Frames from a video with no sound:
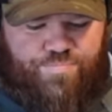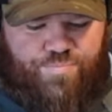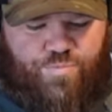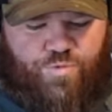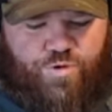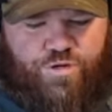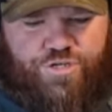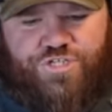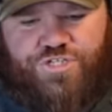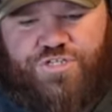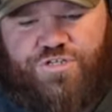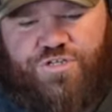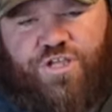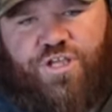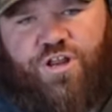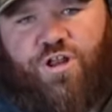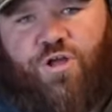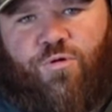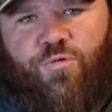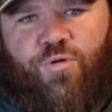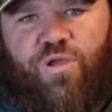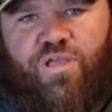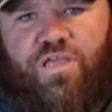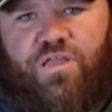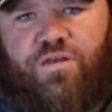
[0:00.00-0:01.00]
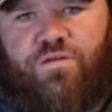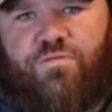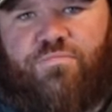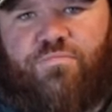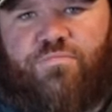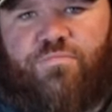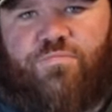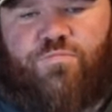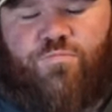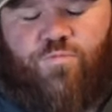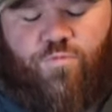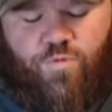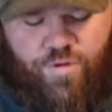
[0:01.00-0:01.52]
Which, you know, we could
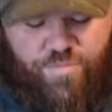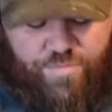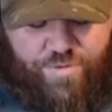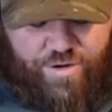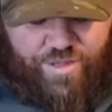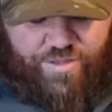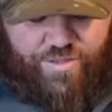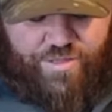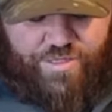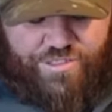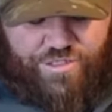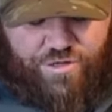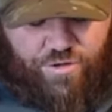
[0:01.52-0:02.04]
remedy this